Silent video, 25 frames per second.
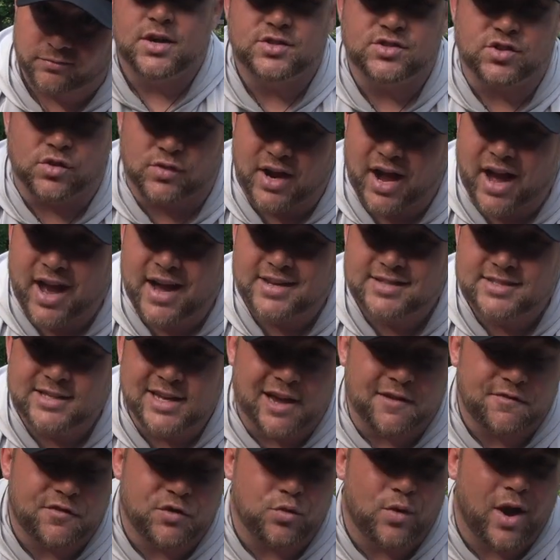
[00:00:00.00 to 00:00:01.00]
So guys,
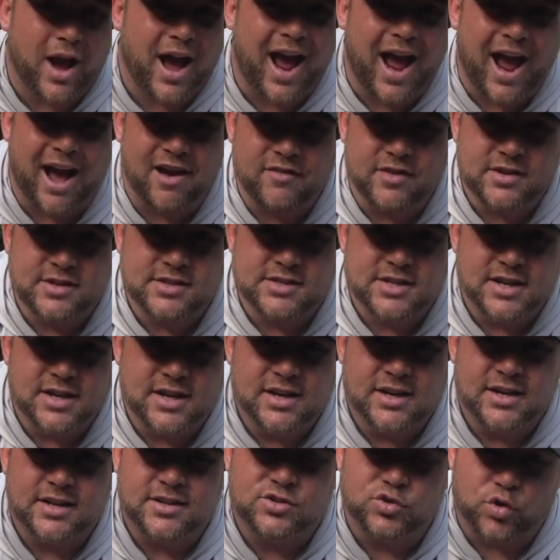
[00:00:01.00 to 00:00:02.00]
if you haven't
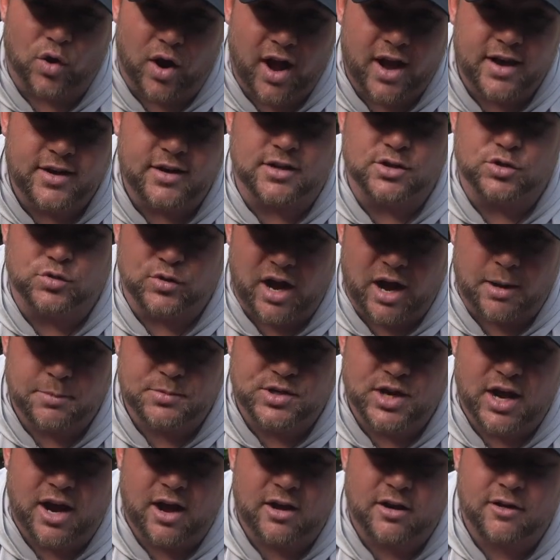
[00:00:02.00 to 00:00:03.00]
tried a drop
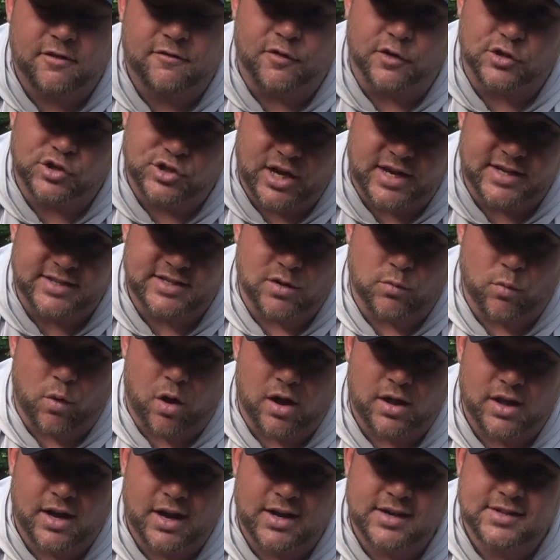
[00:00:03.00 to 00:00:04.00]
shot for chasing
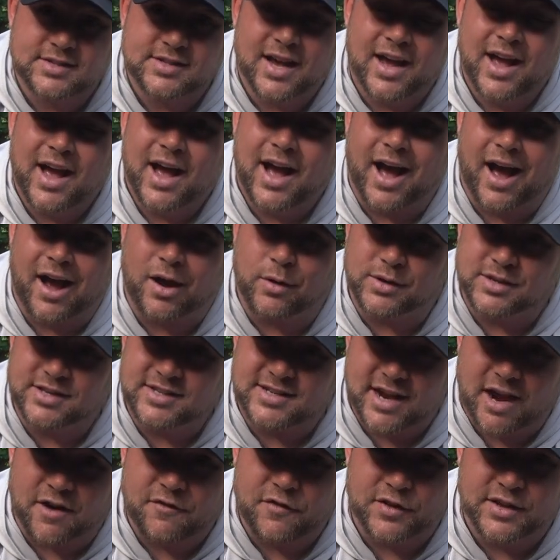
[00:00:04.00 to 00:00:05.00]
walleyes, I
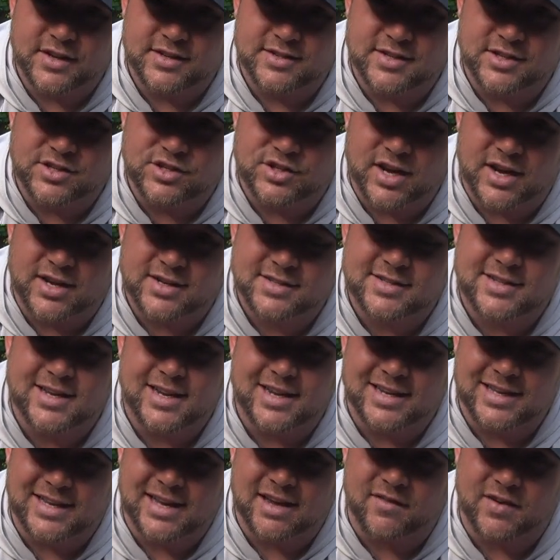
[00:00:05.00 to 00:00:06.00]
would definitely suggest
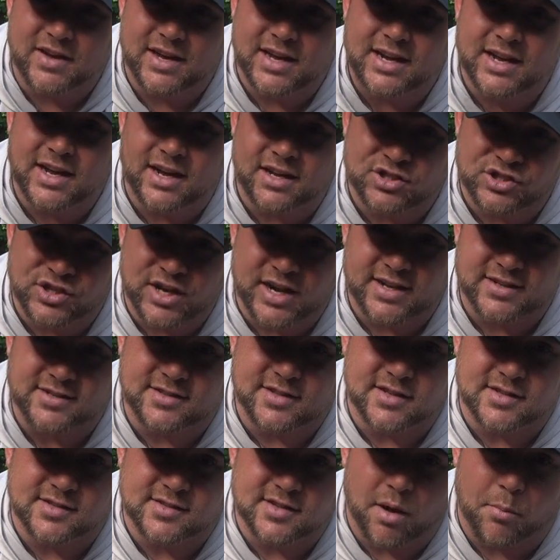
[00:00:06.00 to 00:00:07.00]
giving it a chance
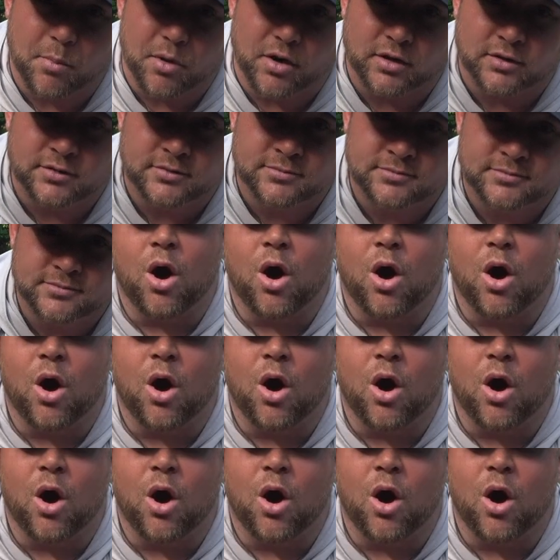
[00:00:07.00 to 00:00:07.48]
this summer.